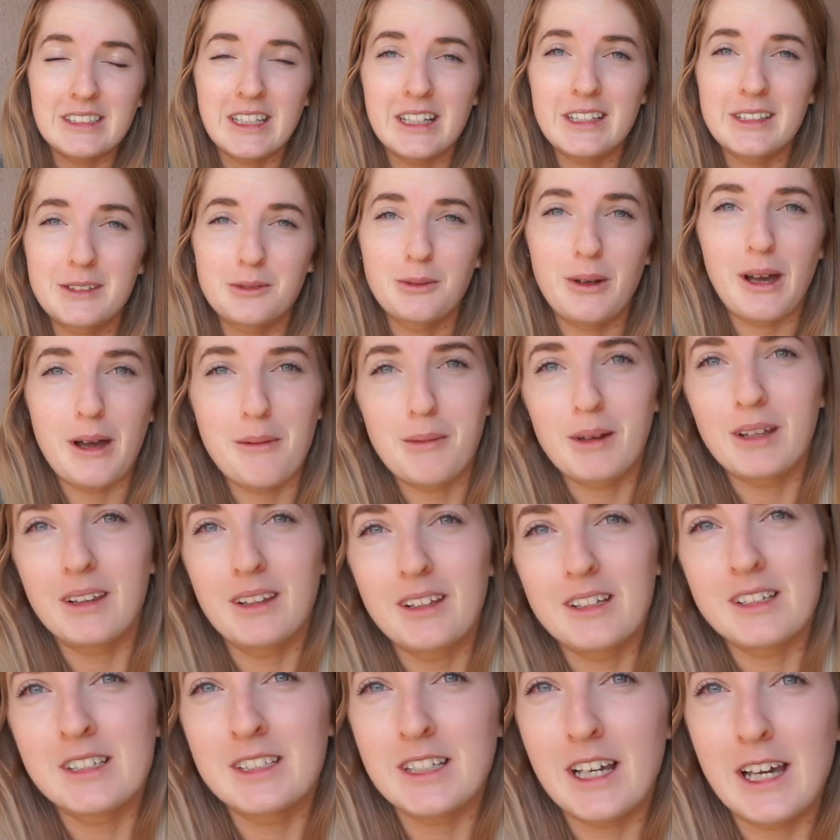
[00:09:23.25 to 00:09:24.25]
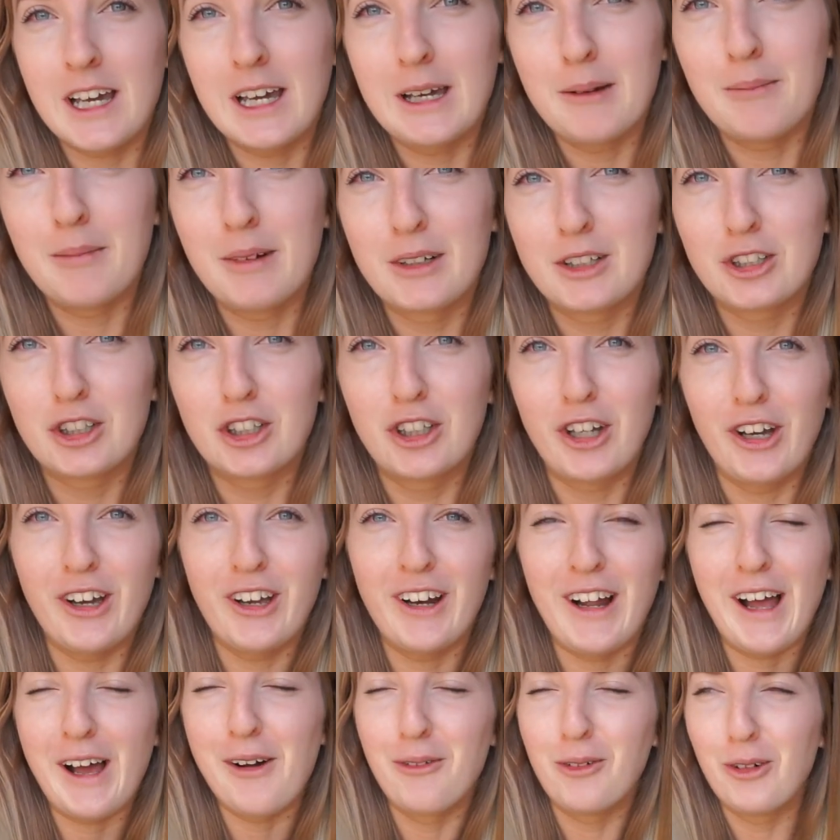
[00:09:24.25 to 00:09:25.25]
hence why I'm in the same shirt
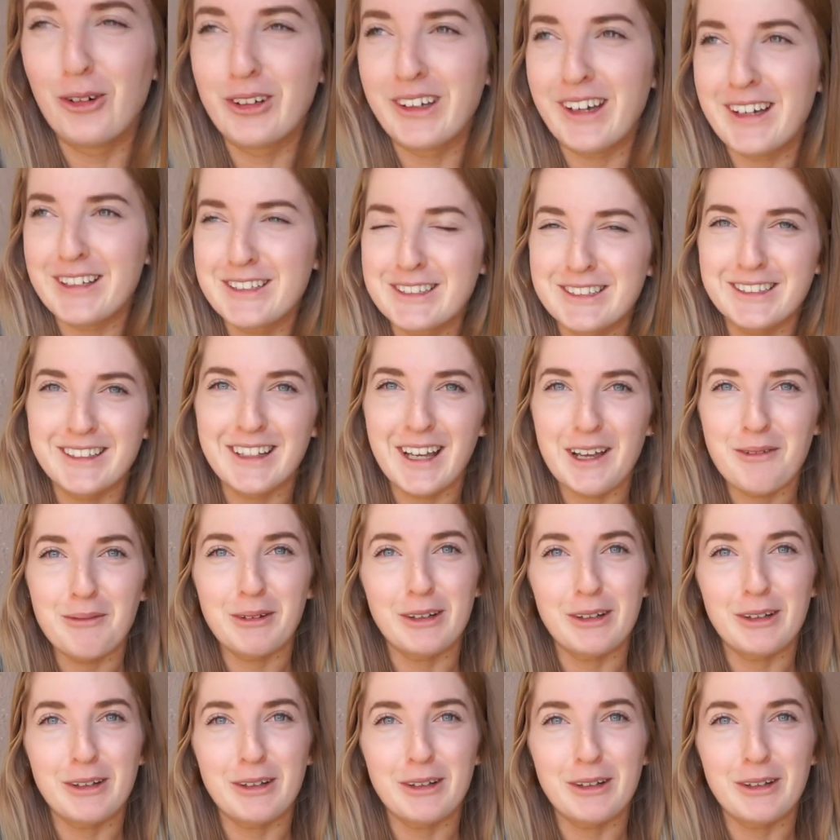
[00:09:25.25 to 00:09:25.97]
I wore yesterday,